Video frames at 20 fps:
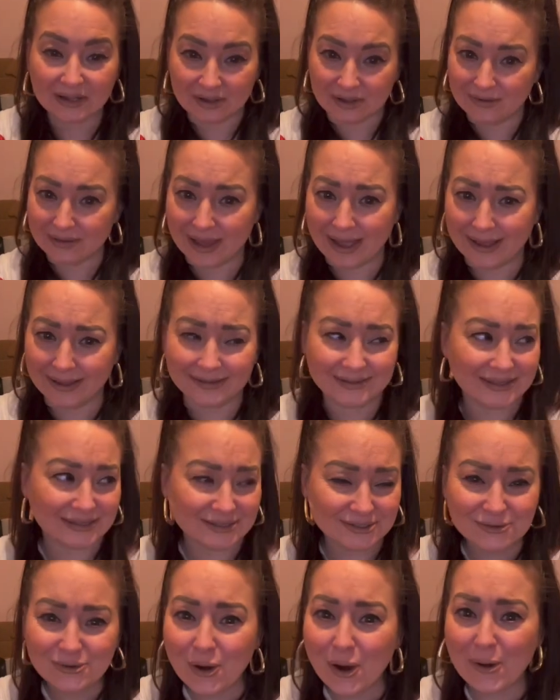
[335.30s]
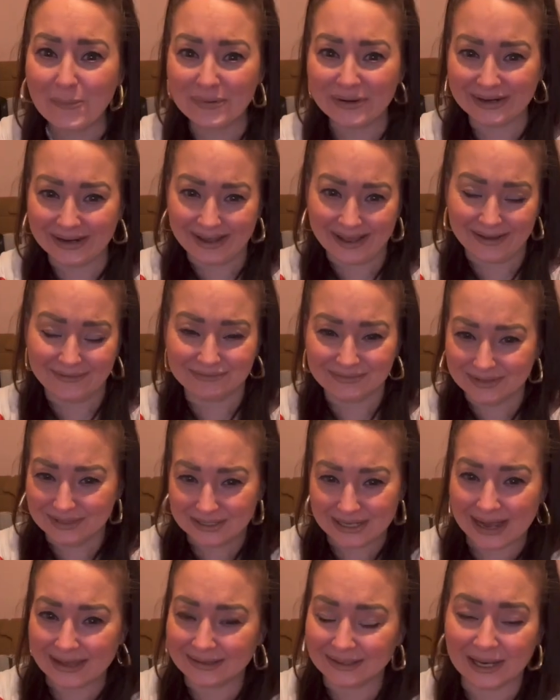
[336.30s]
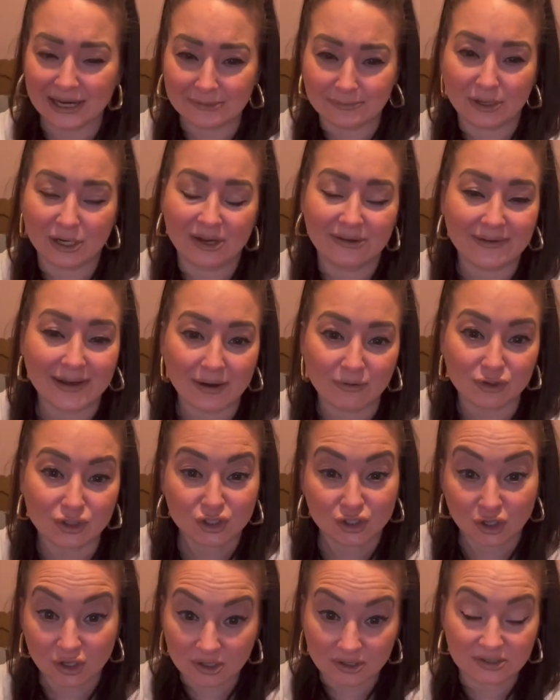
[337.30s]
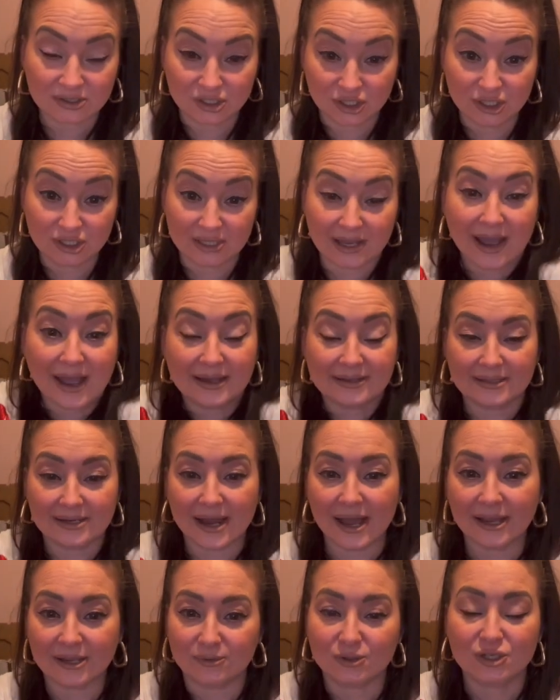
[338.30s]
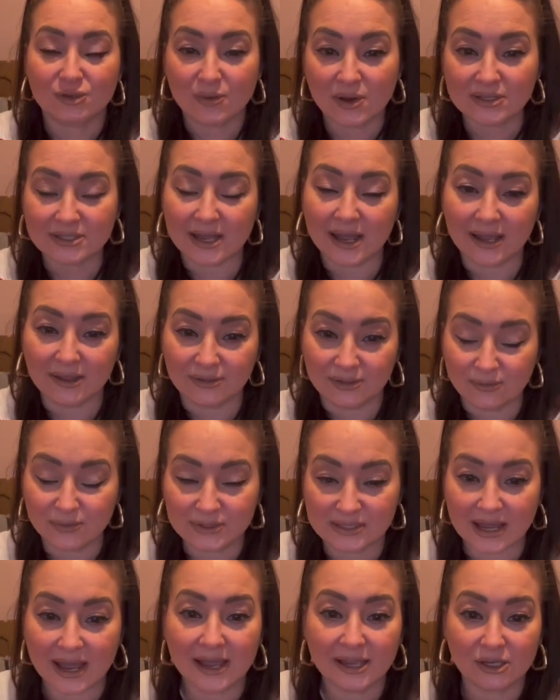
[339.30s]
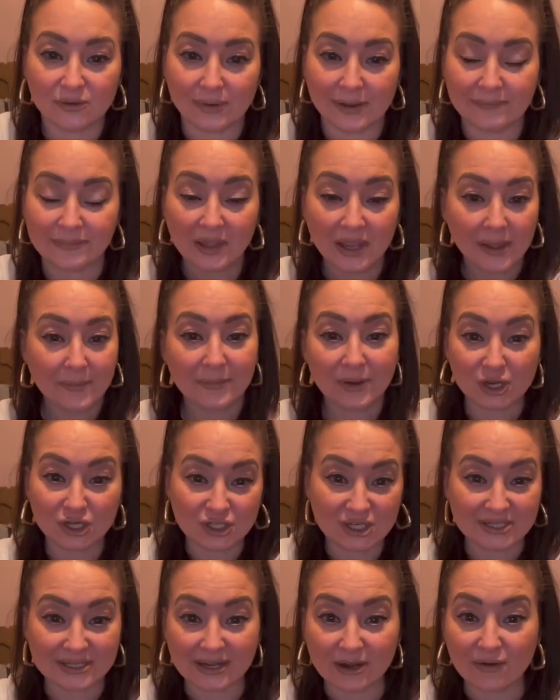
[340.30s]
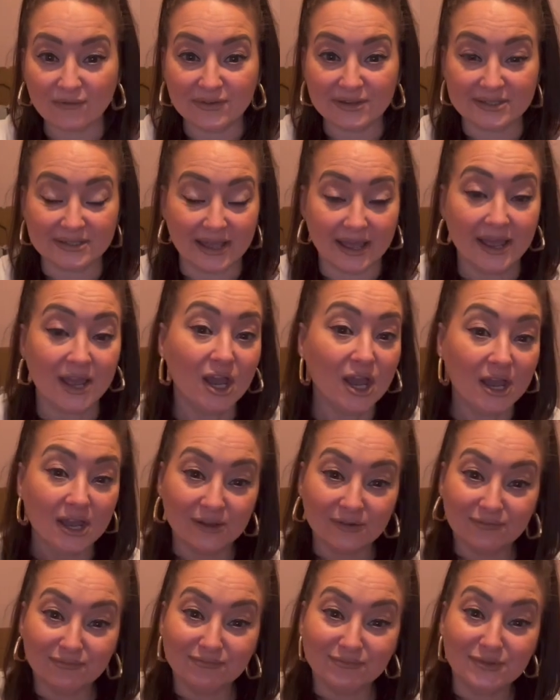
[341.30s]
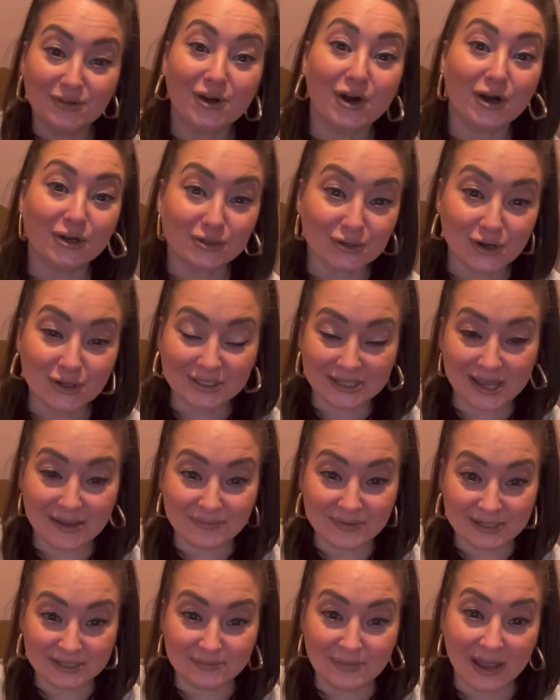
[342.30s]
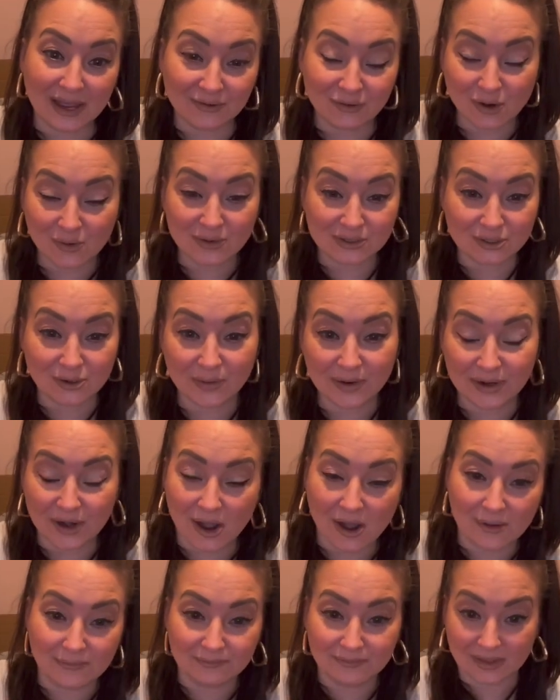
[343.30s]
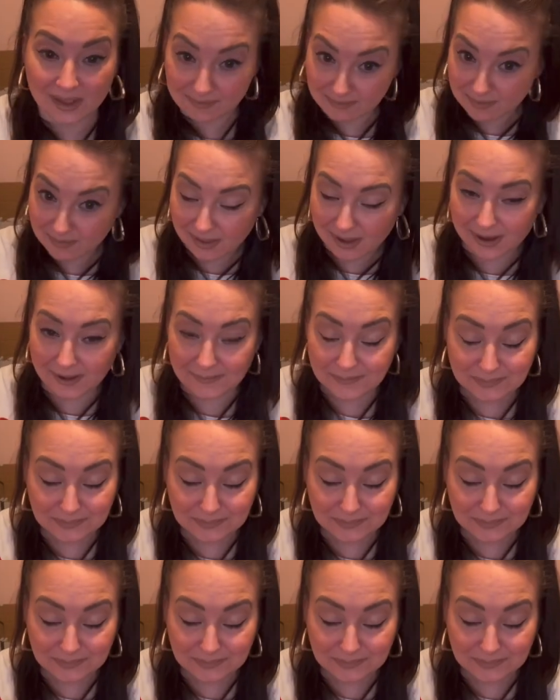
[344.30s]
Like, there's hardly anybody around. So she started an argument. They was arguing because she's like, obviously, no, don't take me, I know what's going on, blah, blah, blah.